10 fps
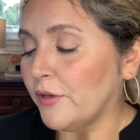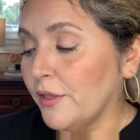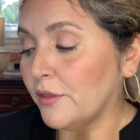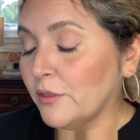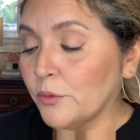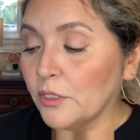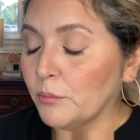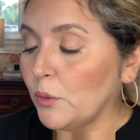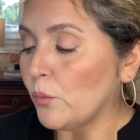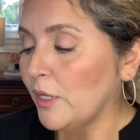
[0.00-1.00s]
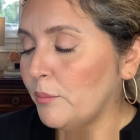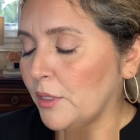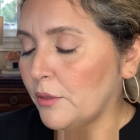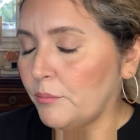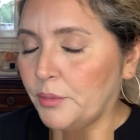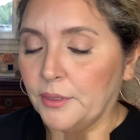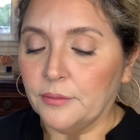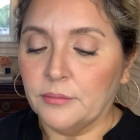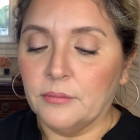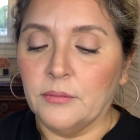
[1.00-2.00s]
I thought they were going to be way bigger, but
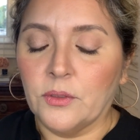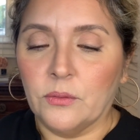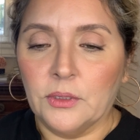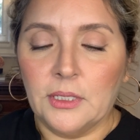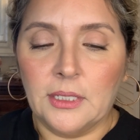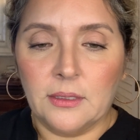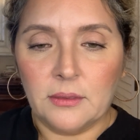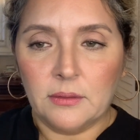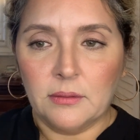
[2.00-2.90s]
they're only like